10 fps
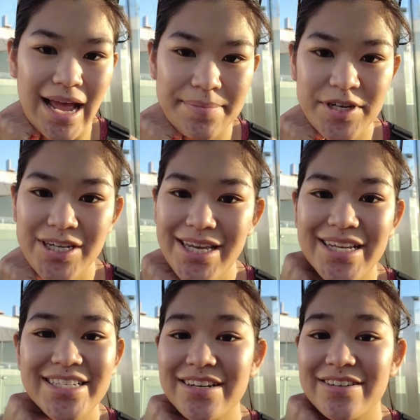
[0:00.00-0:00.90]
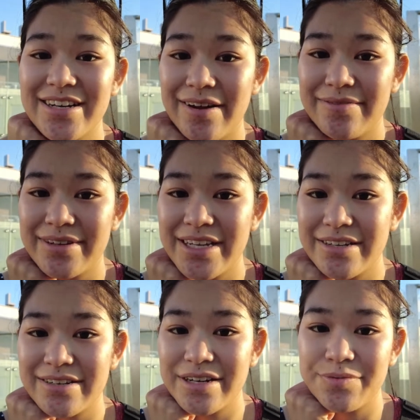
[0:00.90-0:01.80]
I'm gonna get dinner down
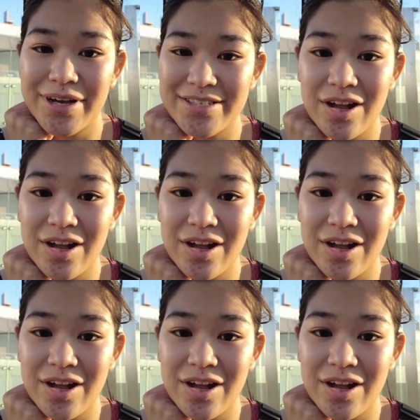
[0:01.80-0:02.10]
here in West